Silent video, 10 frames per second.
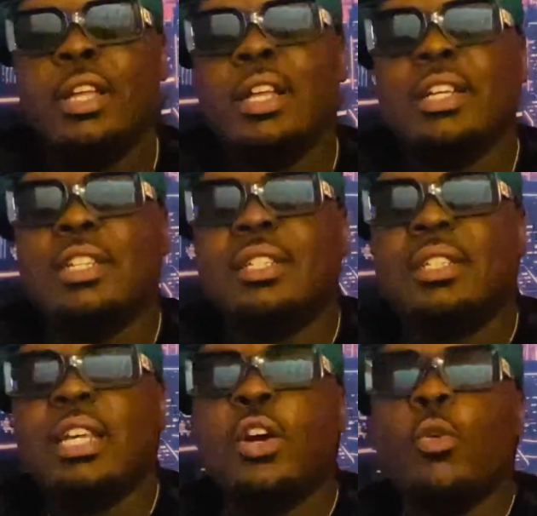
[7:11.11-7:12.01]
Because
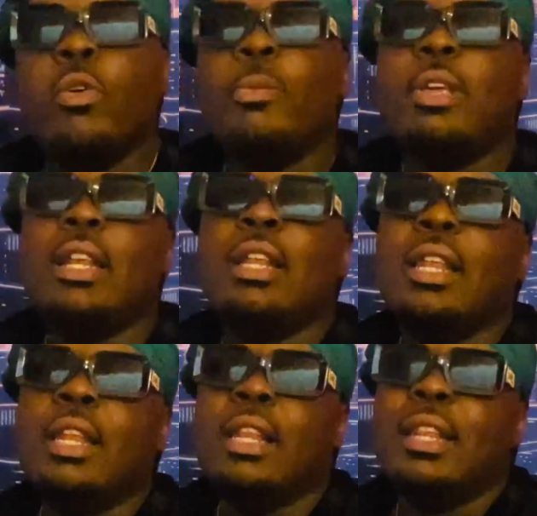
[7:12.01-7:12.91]
single women
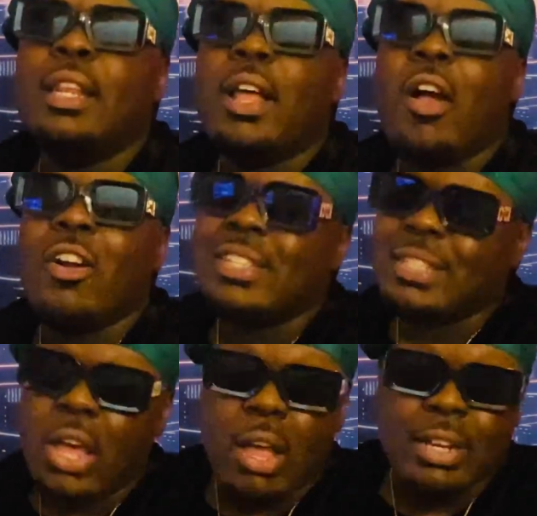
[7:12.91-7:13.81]
are
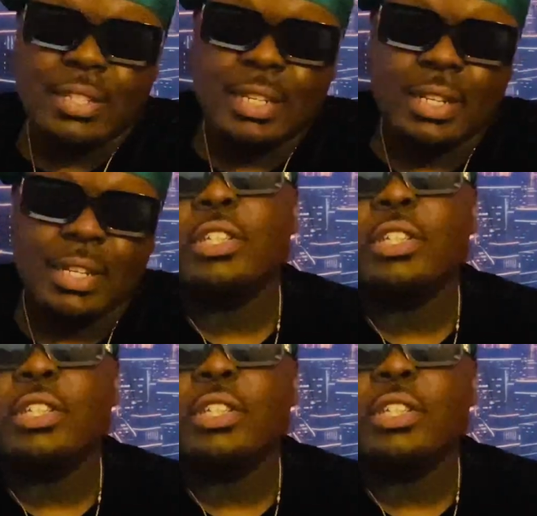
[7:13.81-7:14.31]
toxic.